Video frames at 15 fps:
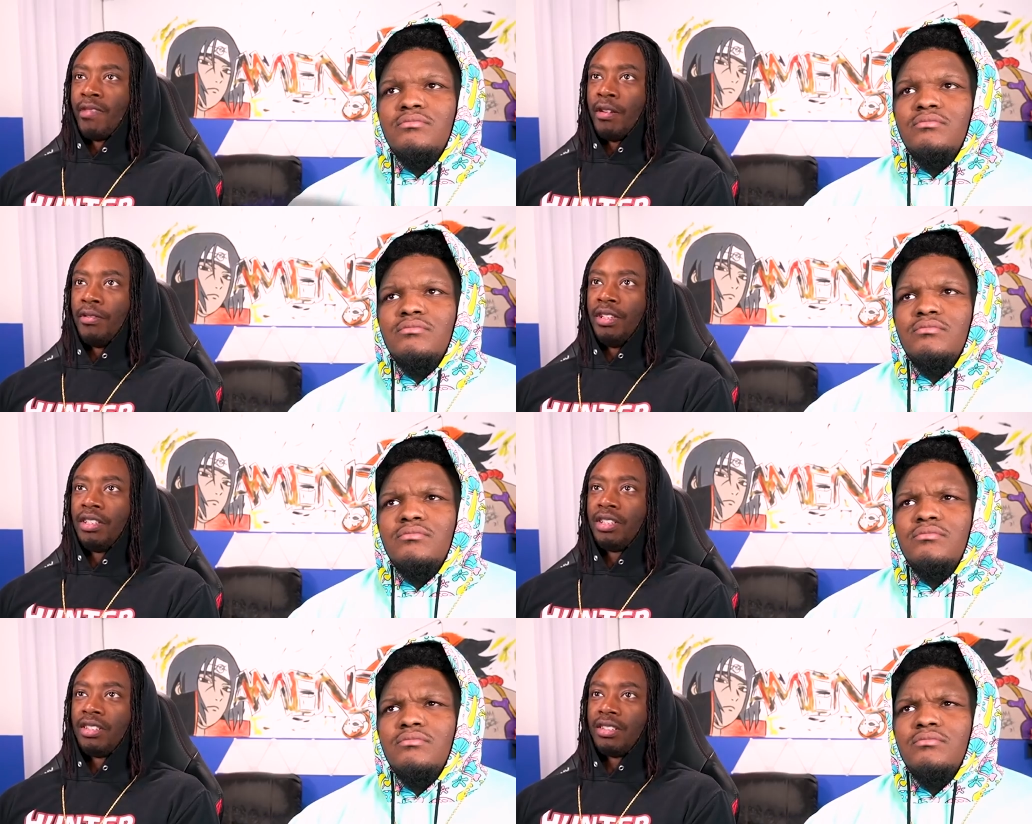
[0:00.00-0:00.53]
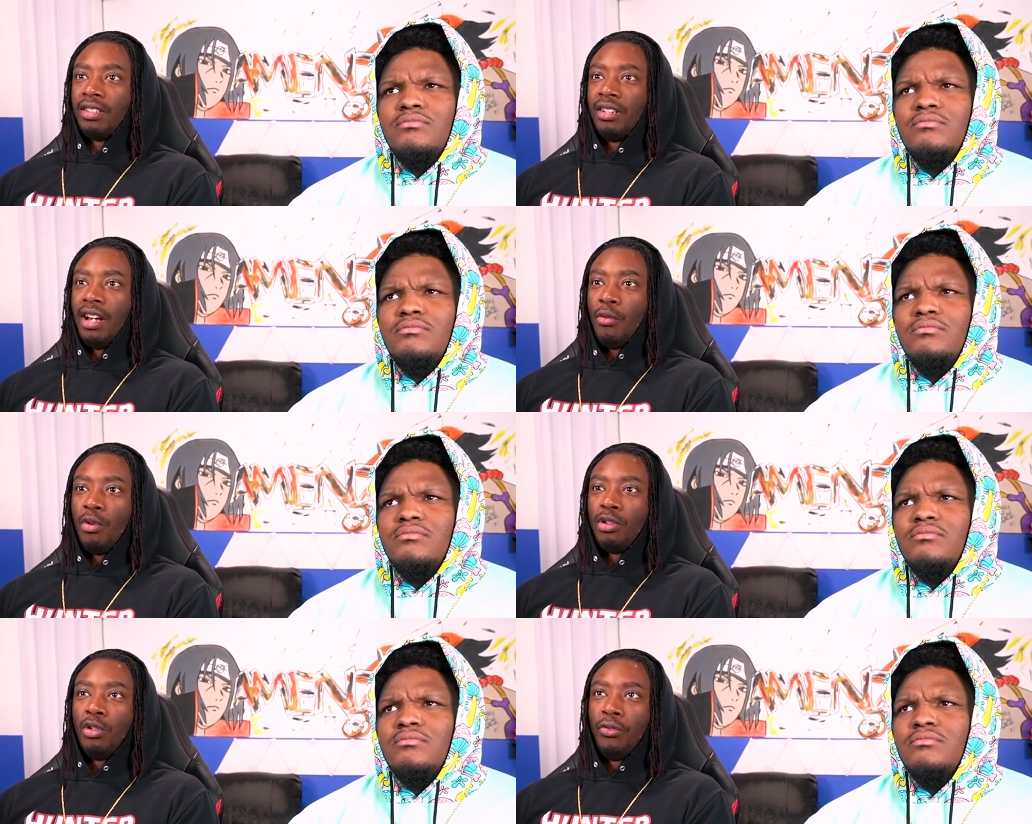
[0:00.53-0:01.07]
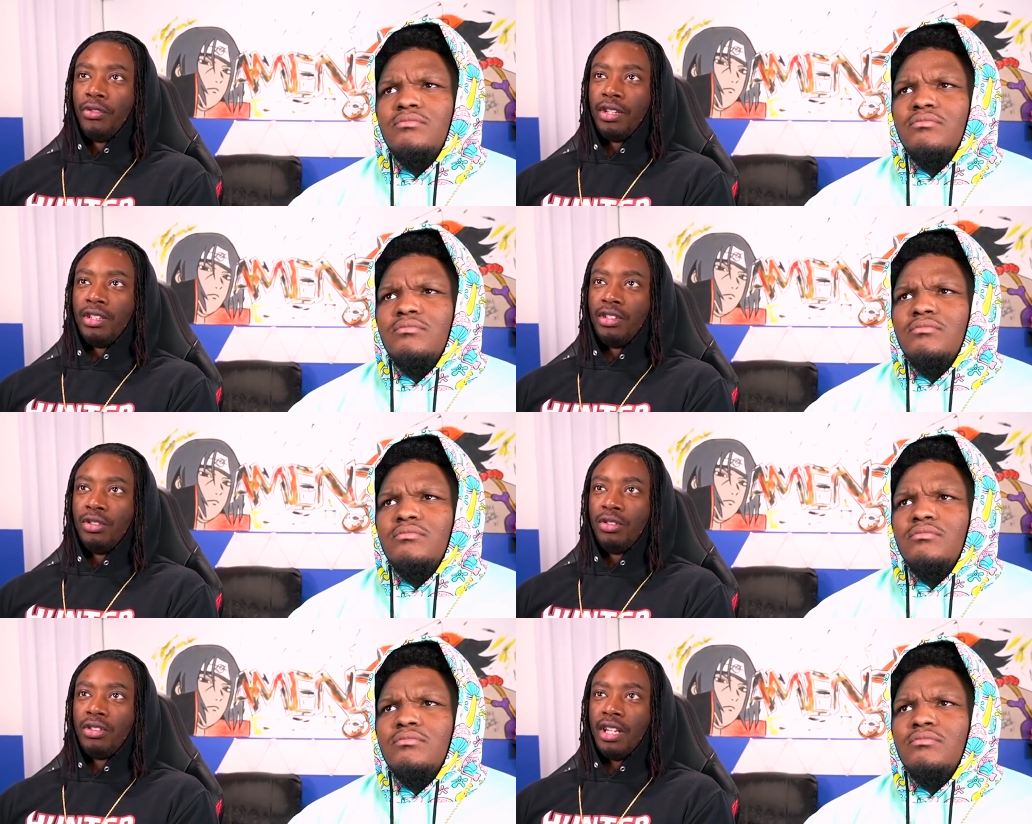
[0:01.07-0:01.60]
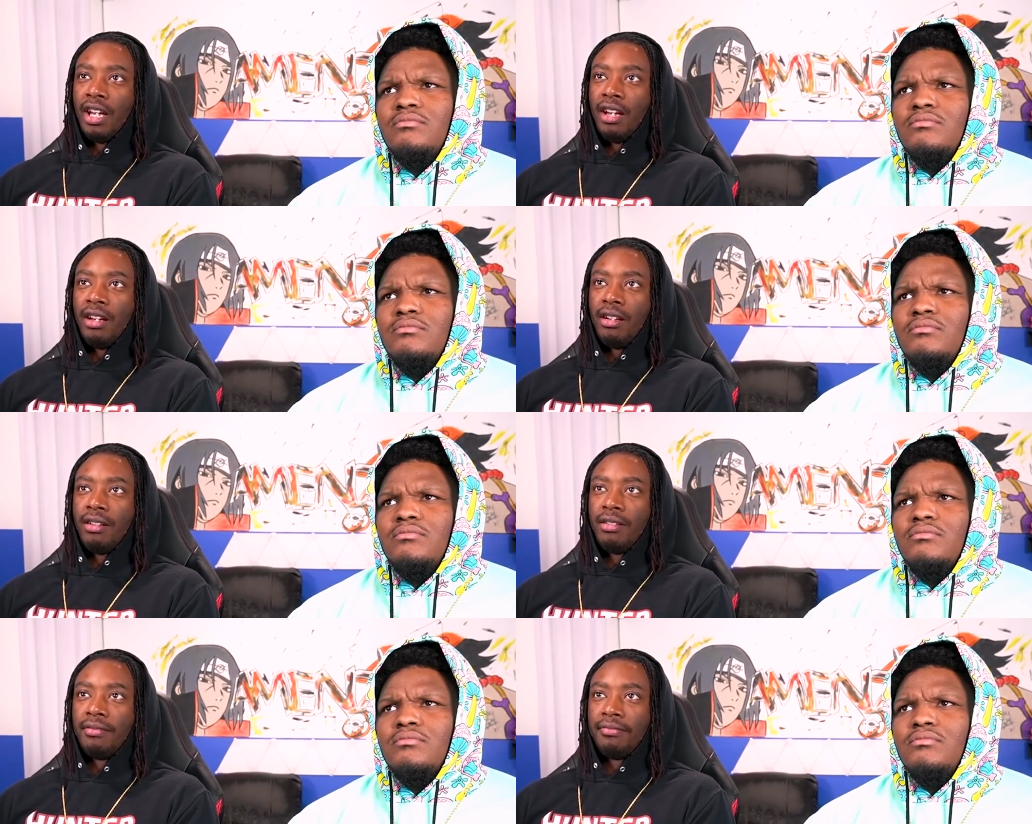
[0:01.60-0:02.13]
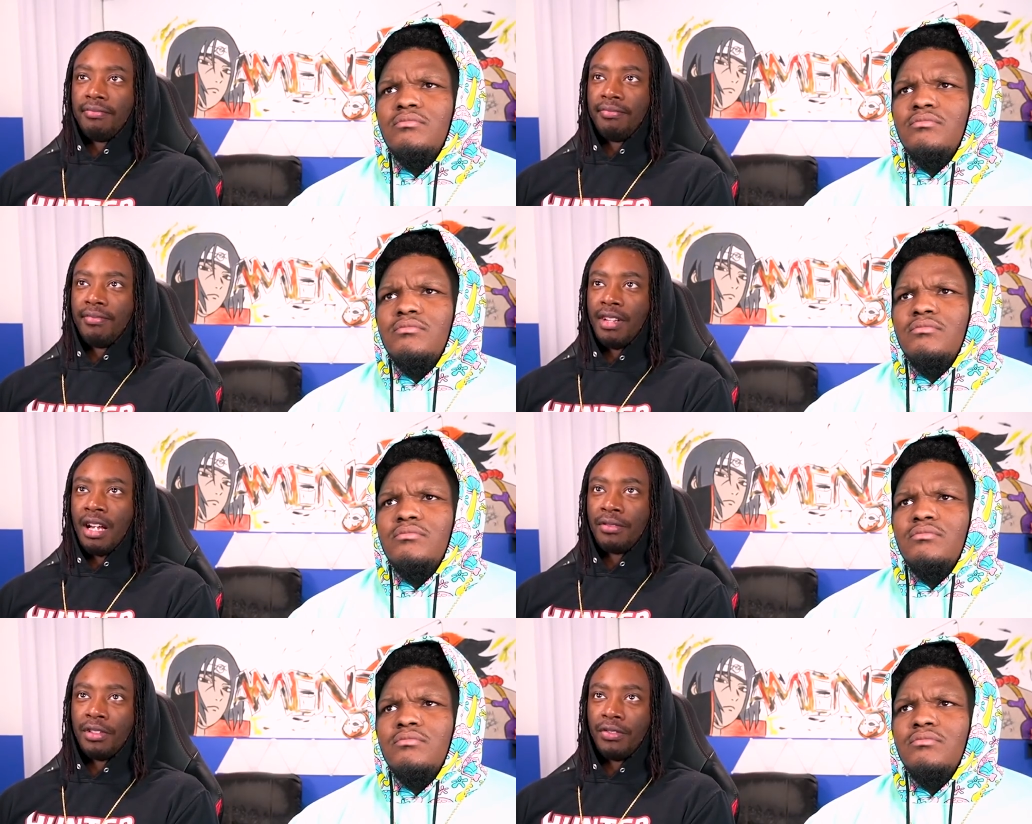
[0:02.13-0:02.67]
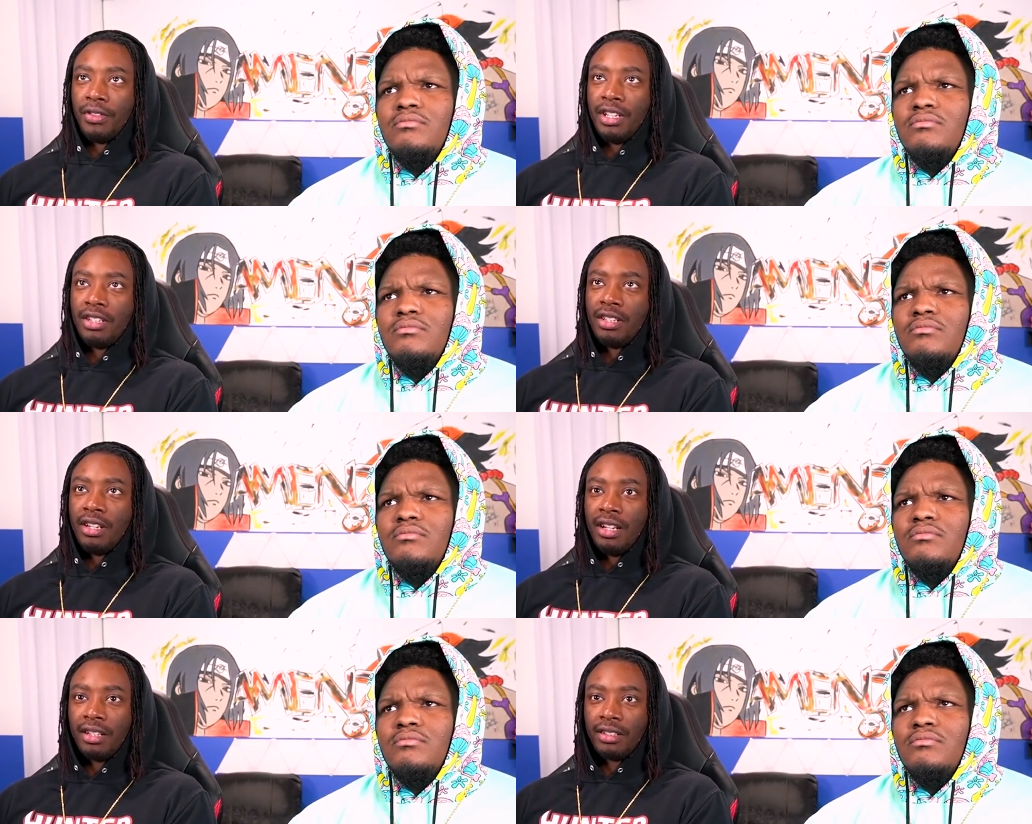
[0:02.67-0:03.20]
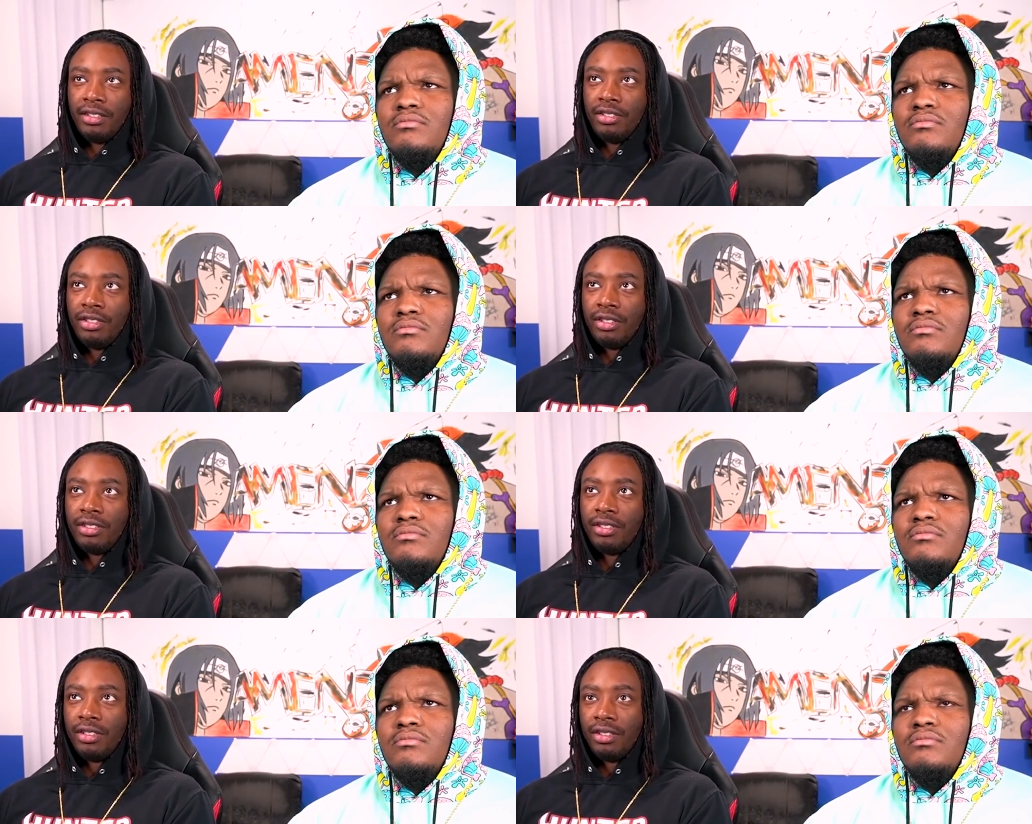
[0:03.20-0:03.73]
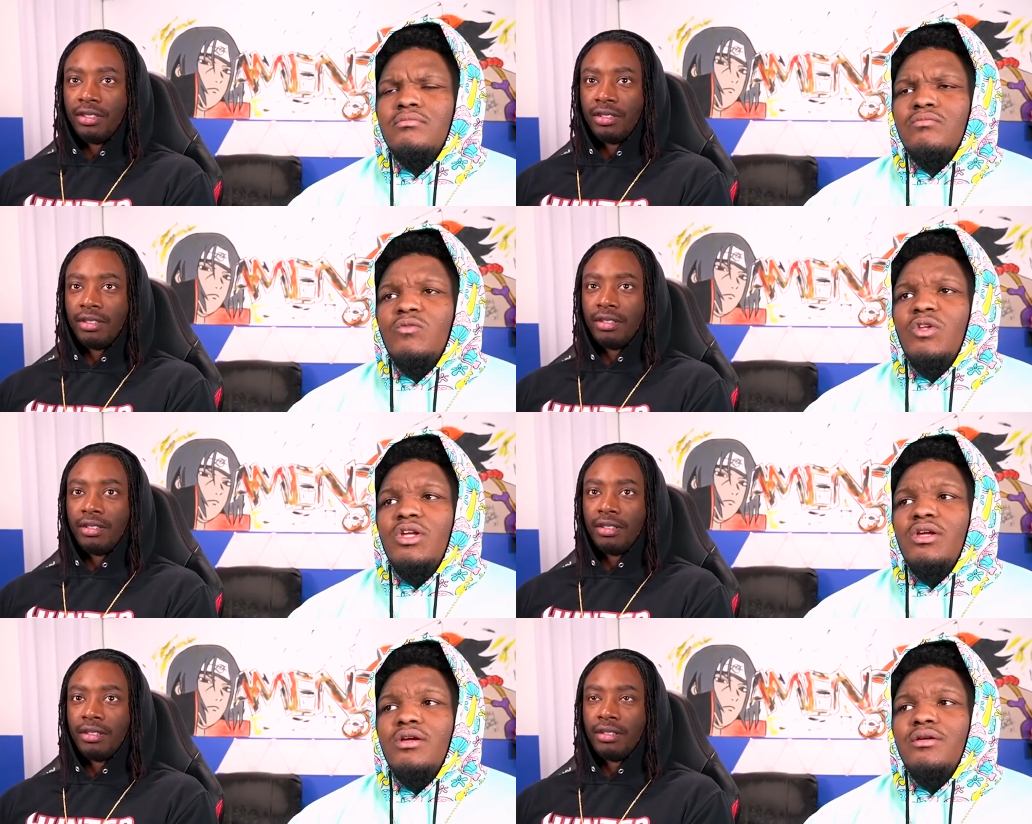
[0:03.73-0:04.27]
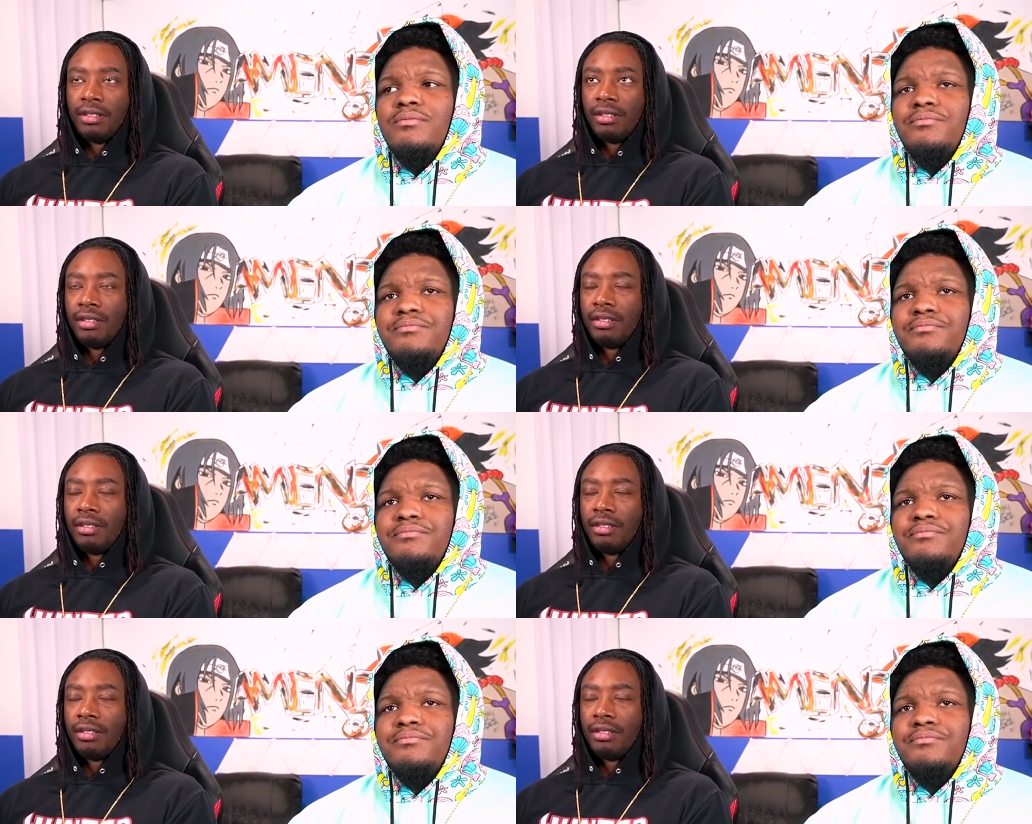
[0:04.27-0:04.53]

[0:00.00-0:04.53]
Speaker 1: This is good. I want Luffy to use that um observation haki shit, isn't it?
Speaker 2: Yeah.